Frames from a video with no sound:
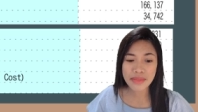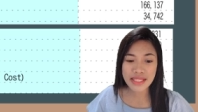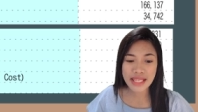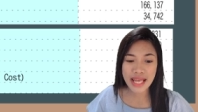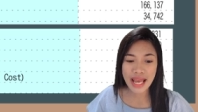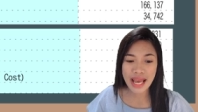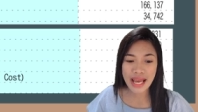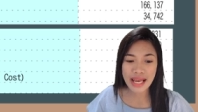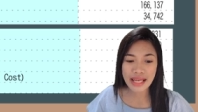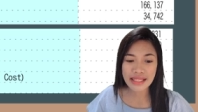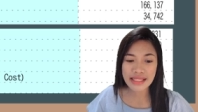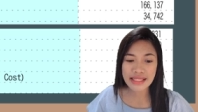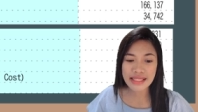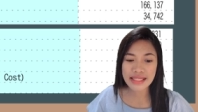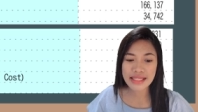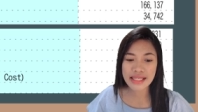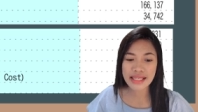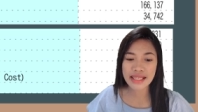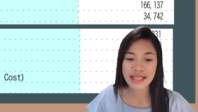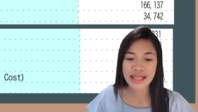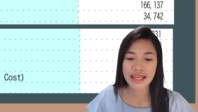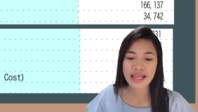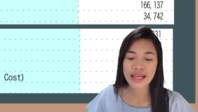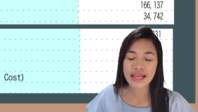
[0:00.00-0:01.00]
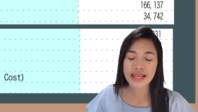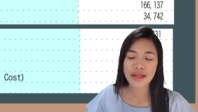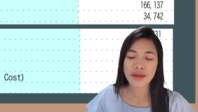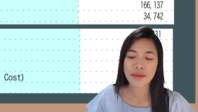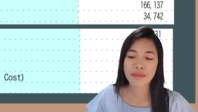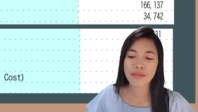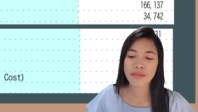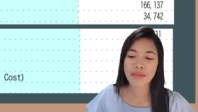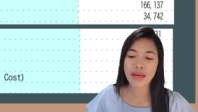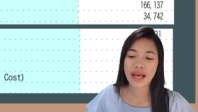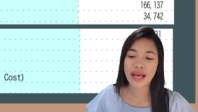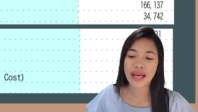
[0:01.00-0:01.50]
tax,
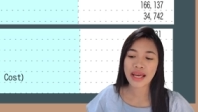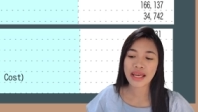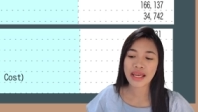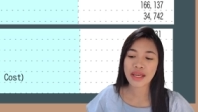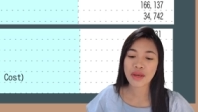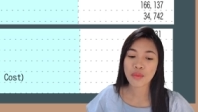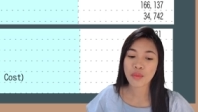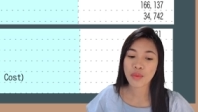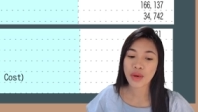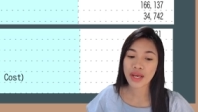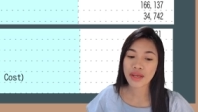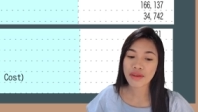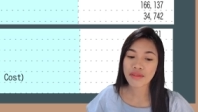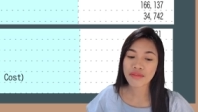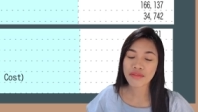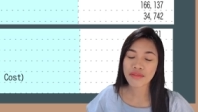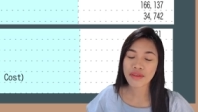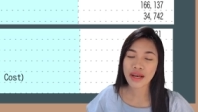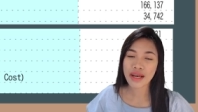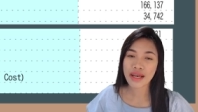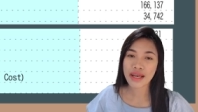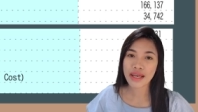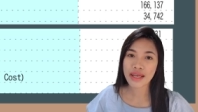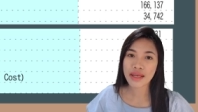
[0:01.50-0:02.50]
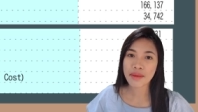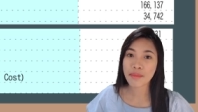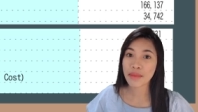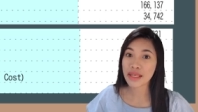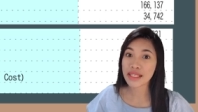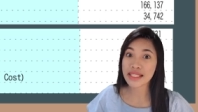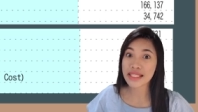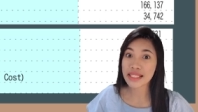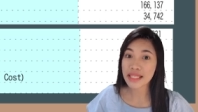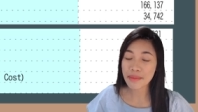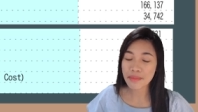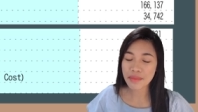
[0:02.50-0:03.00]
my Wi-Fi,
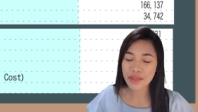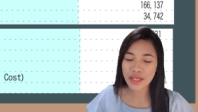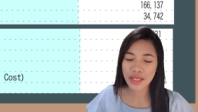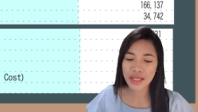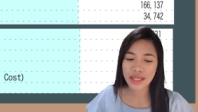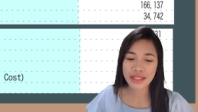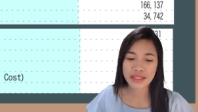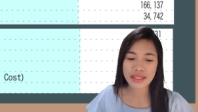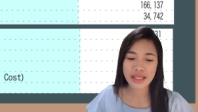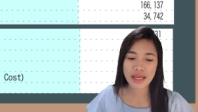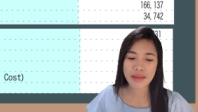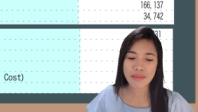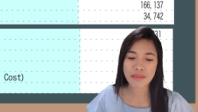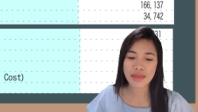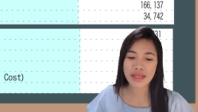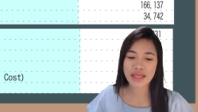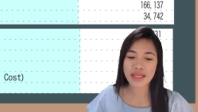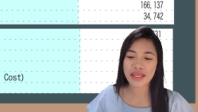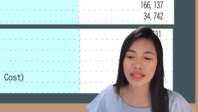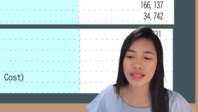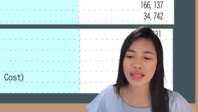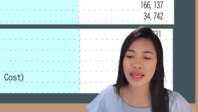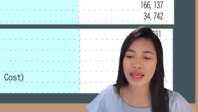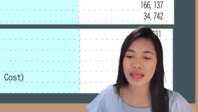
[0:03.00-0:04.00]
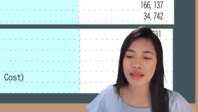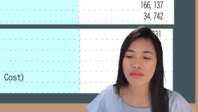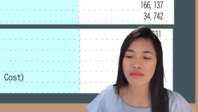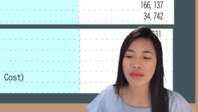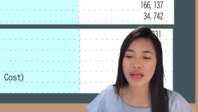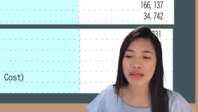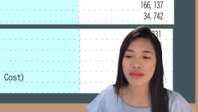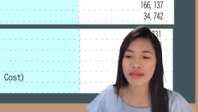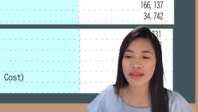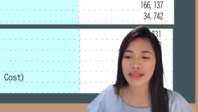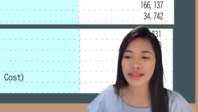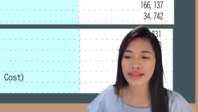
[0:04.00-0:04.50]
my SIM card, I mean, and
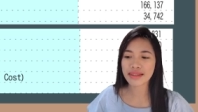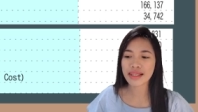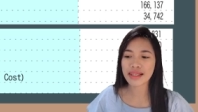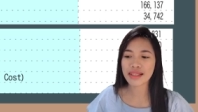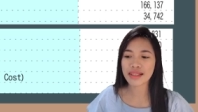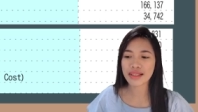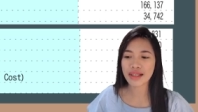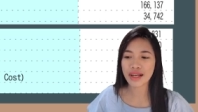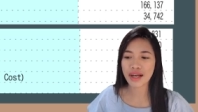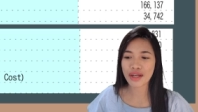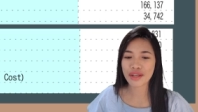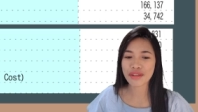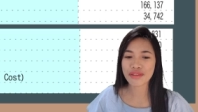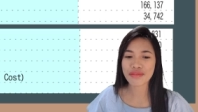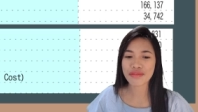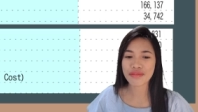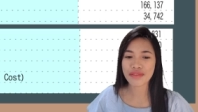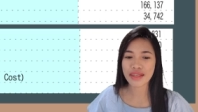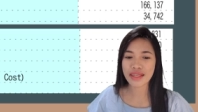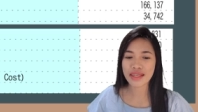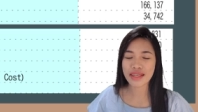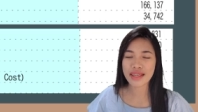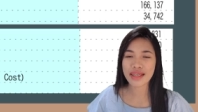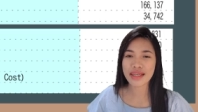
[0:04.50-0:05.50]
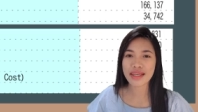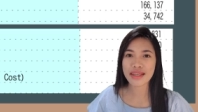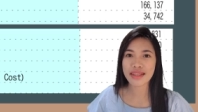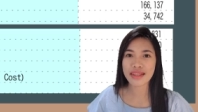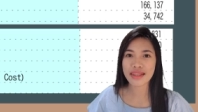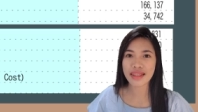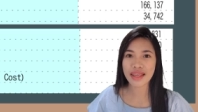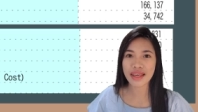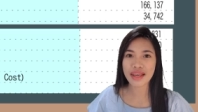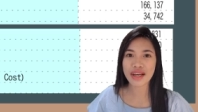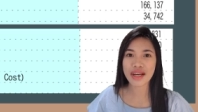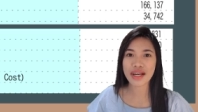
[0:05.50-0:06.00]
my rental car fee.
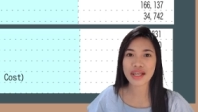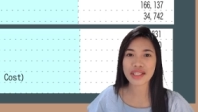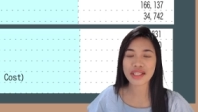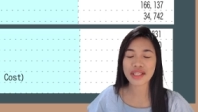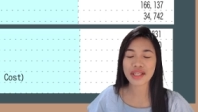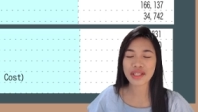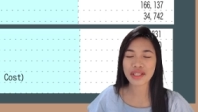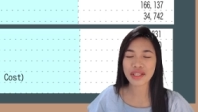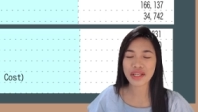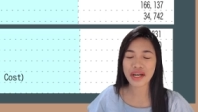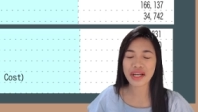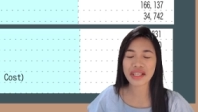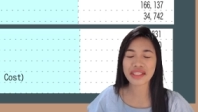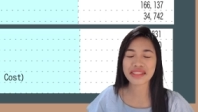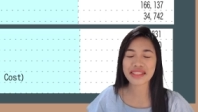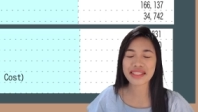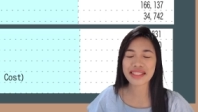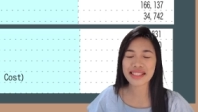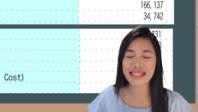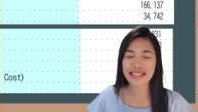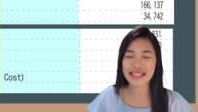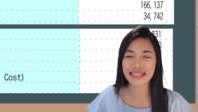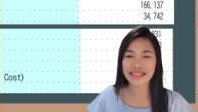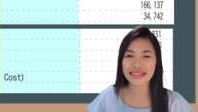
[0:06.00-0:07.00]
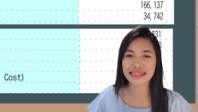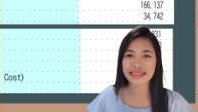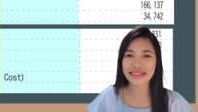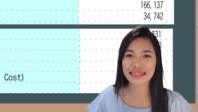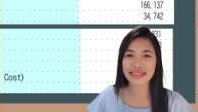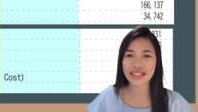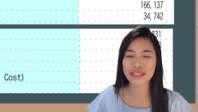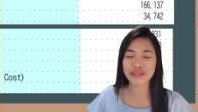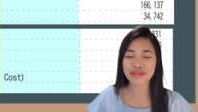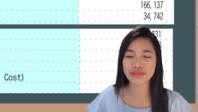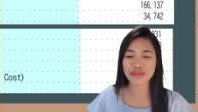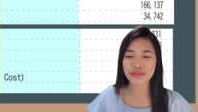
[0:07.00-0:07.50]
They are constant,
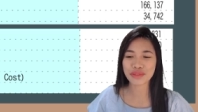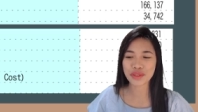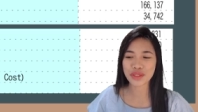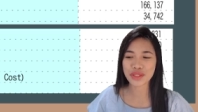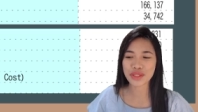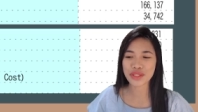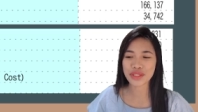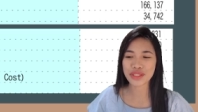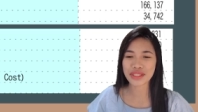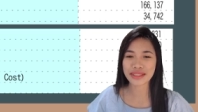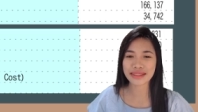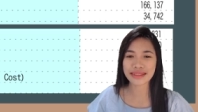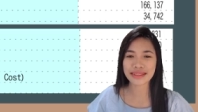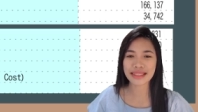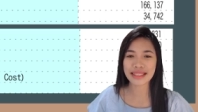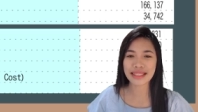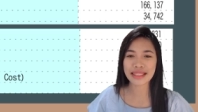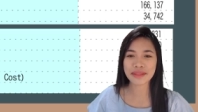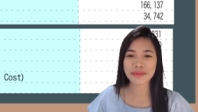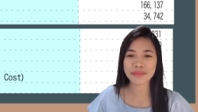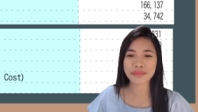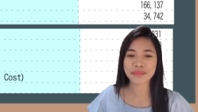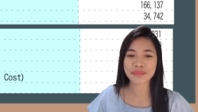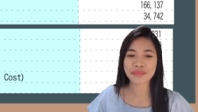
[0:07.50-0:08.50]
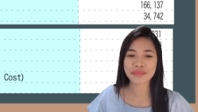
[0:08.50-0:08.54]
unfortunately.